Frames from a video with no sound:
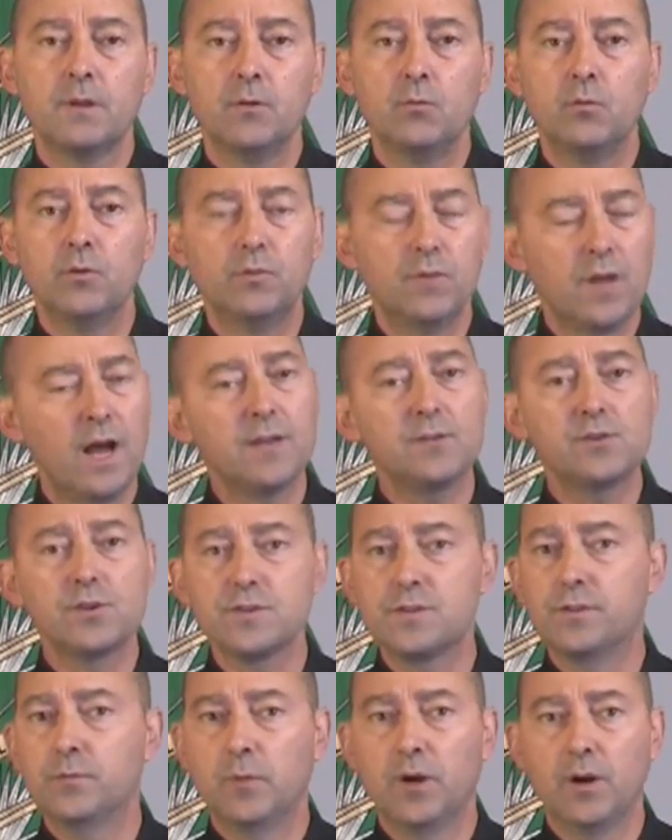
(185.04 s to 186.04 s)
it was not
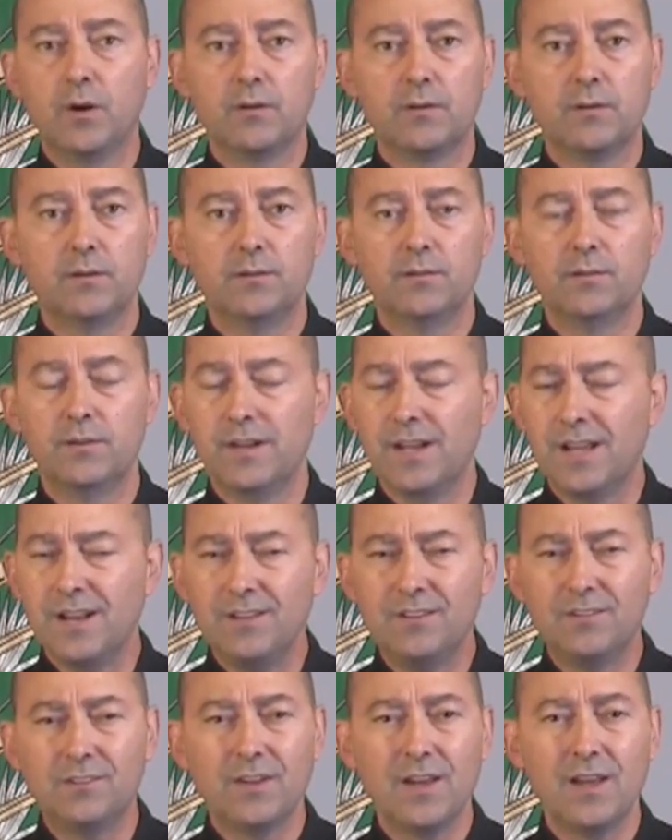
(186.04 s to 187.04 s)
just Americans, in
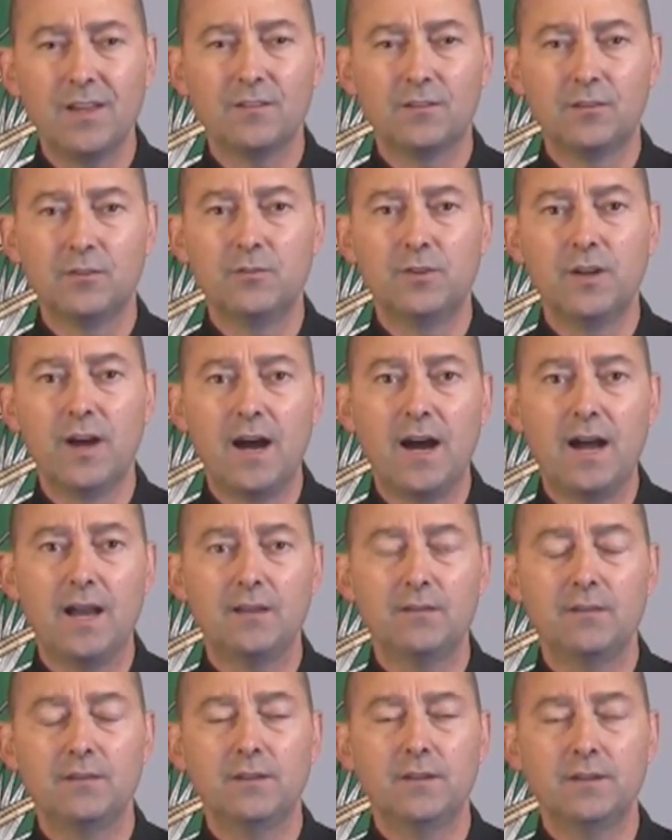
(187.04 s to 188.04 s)
any sense, who
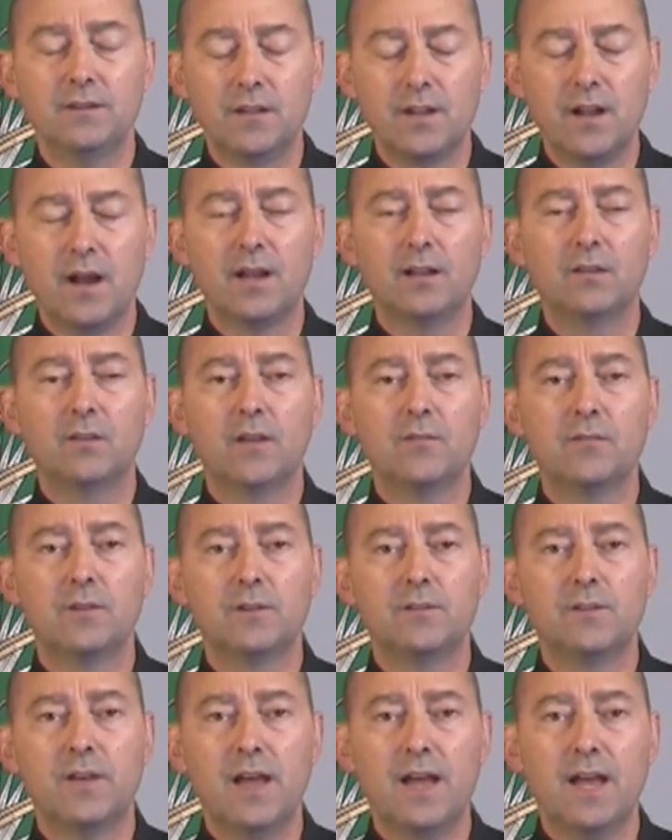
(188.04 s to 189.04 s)
died in the 9 11
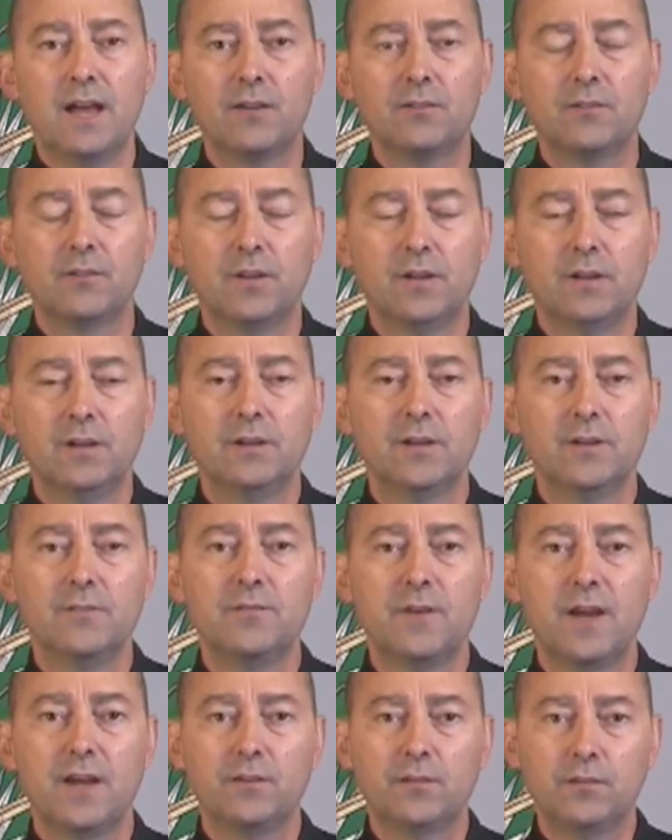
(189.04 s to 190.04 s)
attacks. In
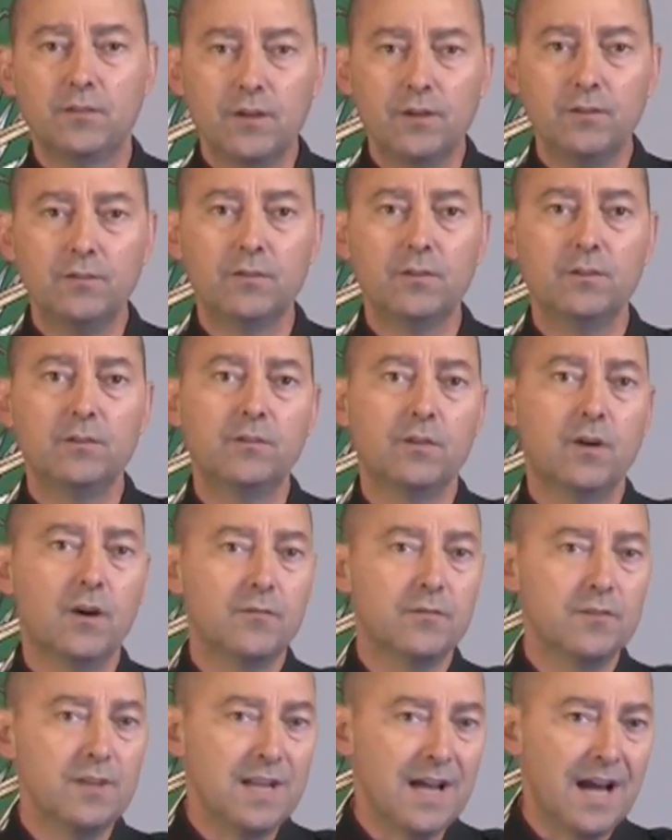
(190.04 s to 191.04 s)
fact, citizens
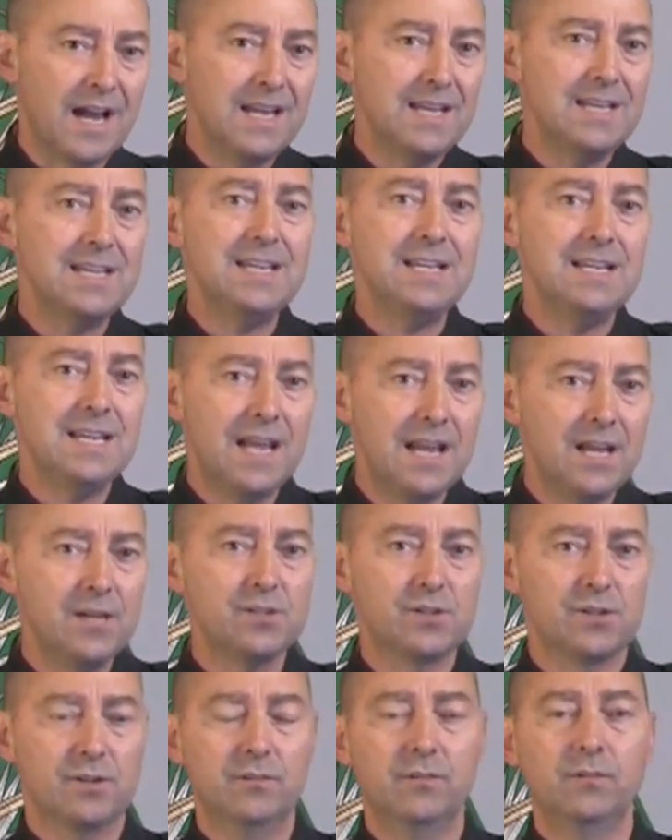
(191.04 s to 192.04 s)
of 90
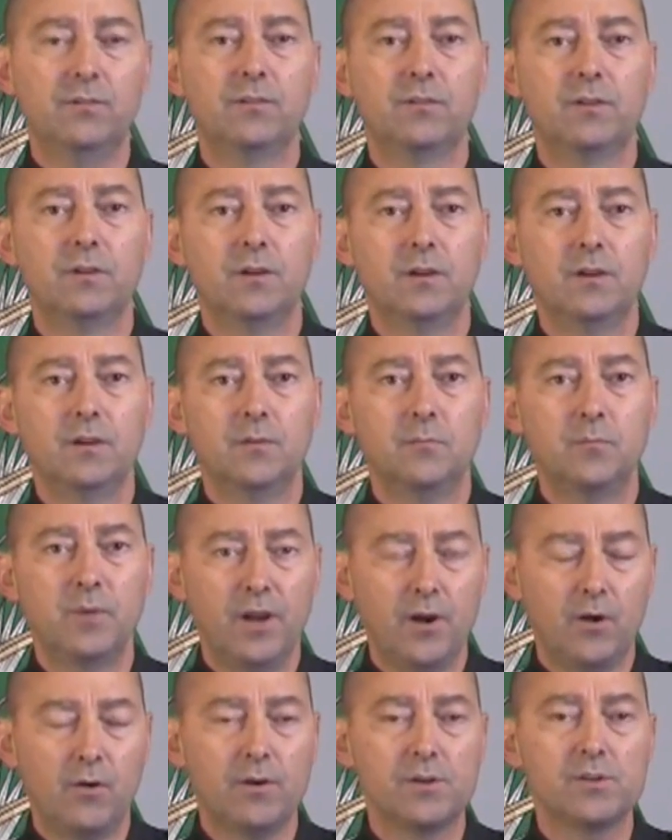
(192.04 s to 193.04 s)
nations
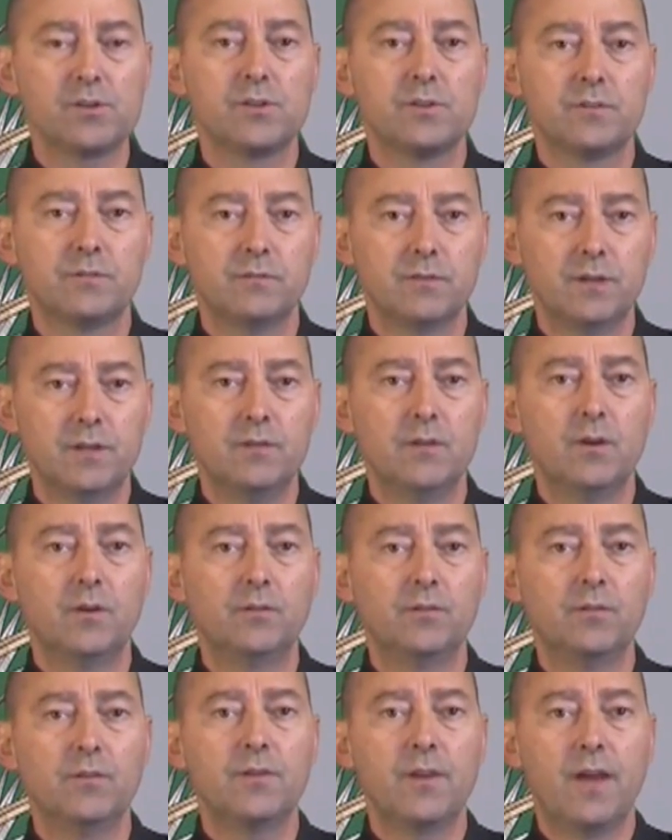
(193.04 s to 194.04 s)
perished in
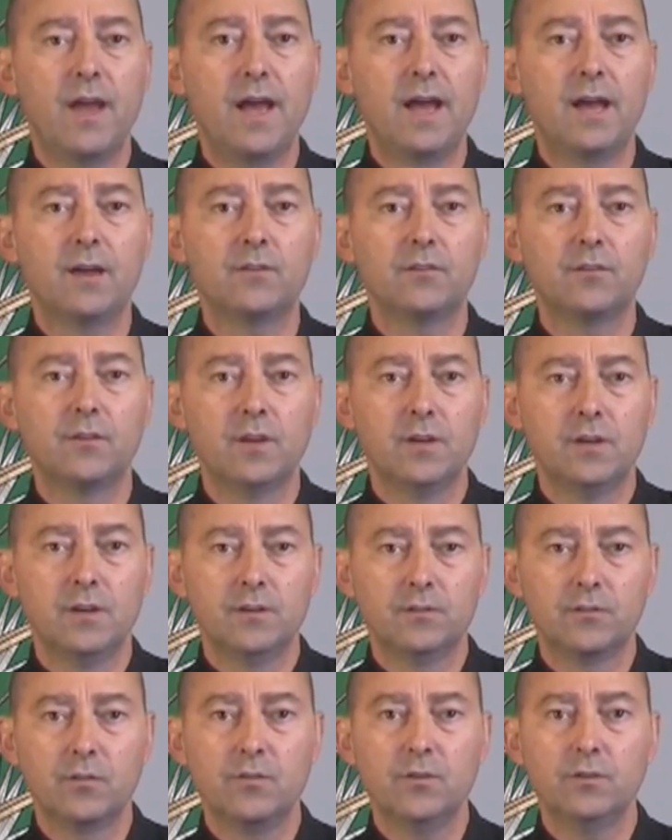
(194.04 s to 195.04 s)
those attacks.
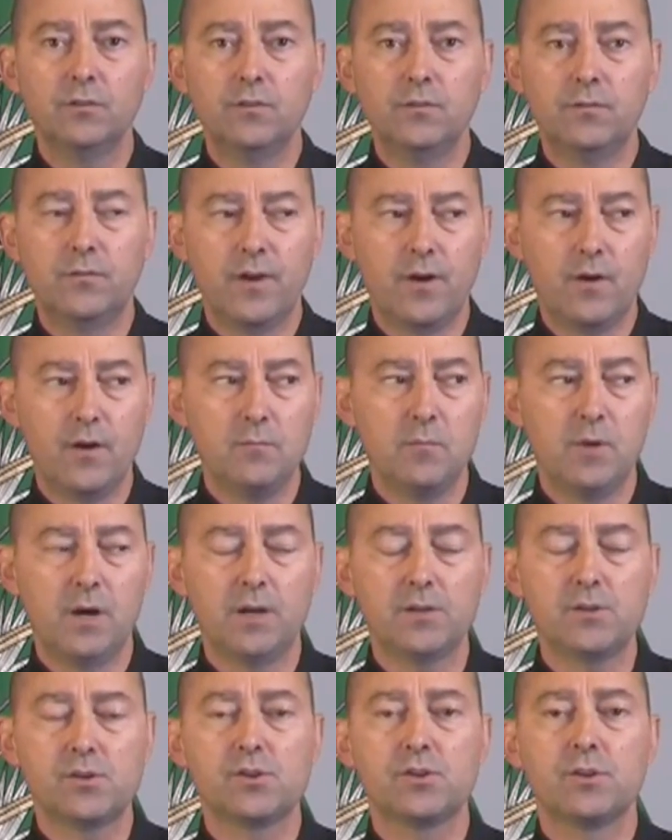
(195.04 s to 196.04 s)
So this is very
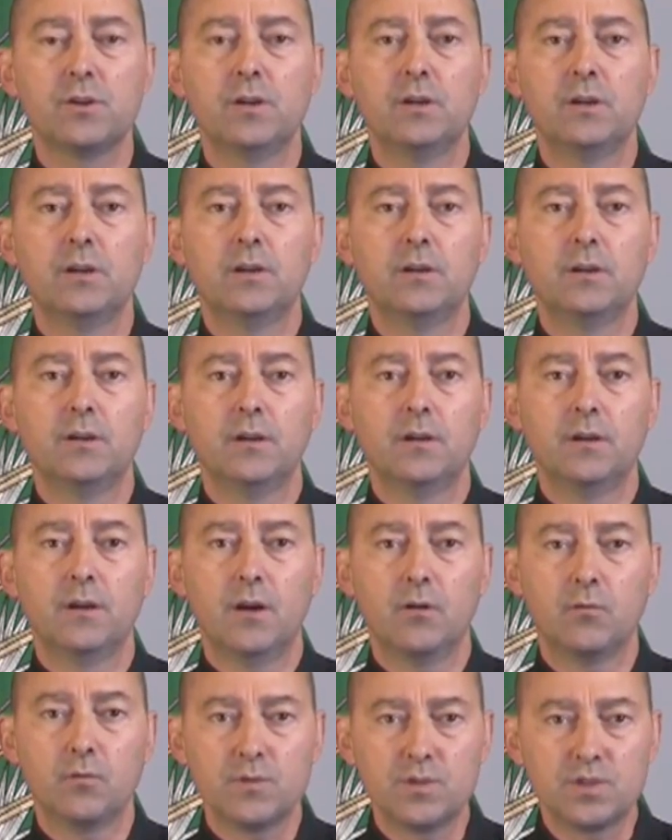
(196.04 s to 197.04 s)
much
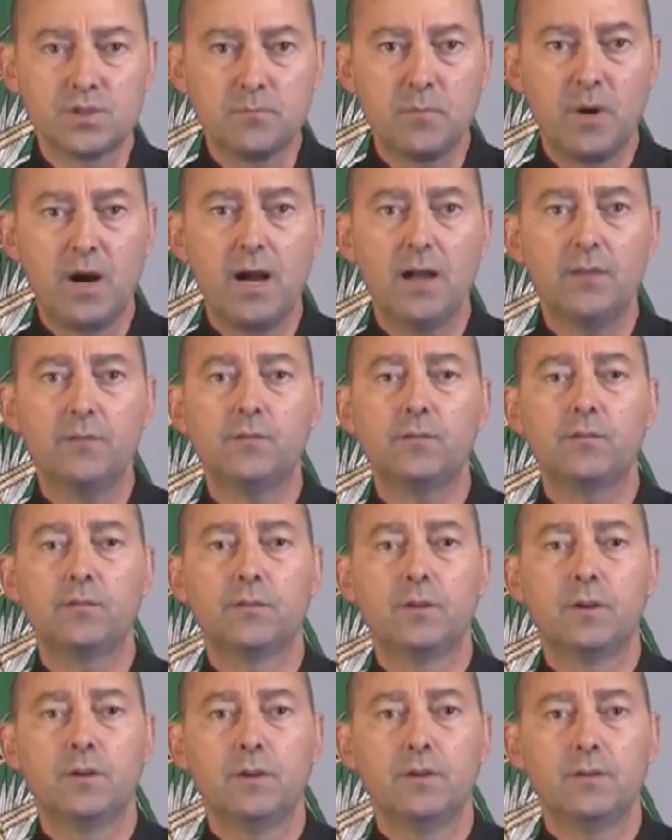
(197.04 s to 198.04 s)
a
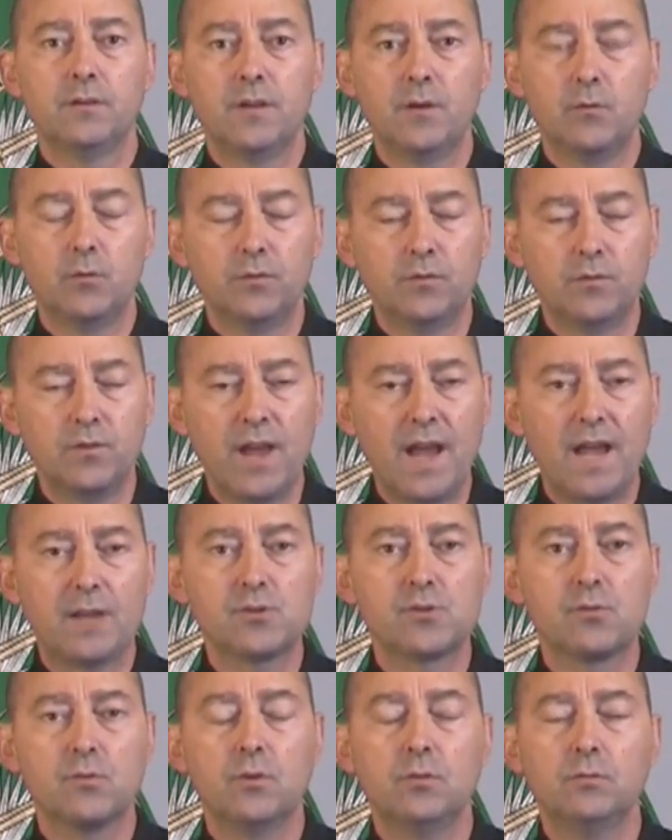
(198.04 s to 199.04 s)
response that was
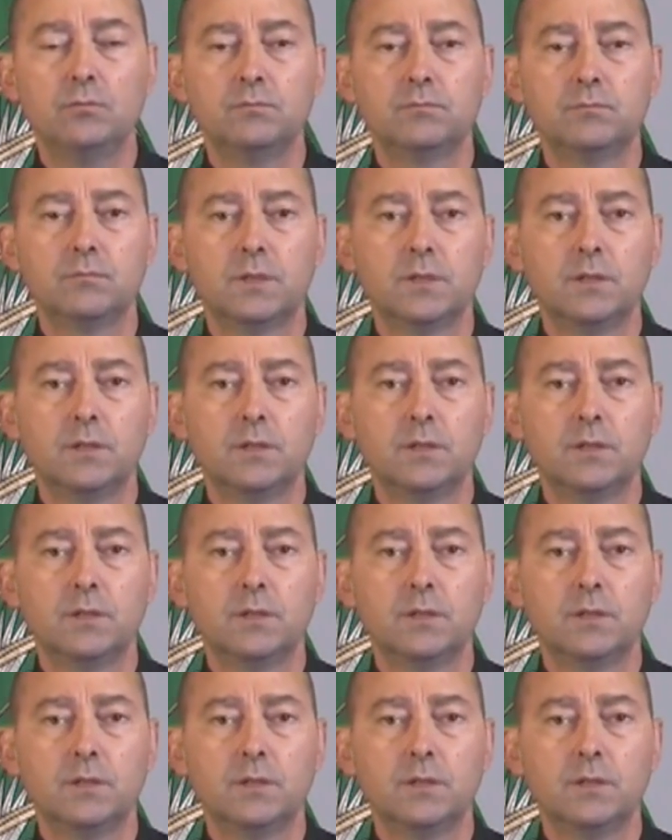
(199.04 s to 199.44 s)
natural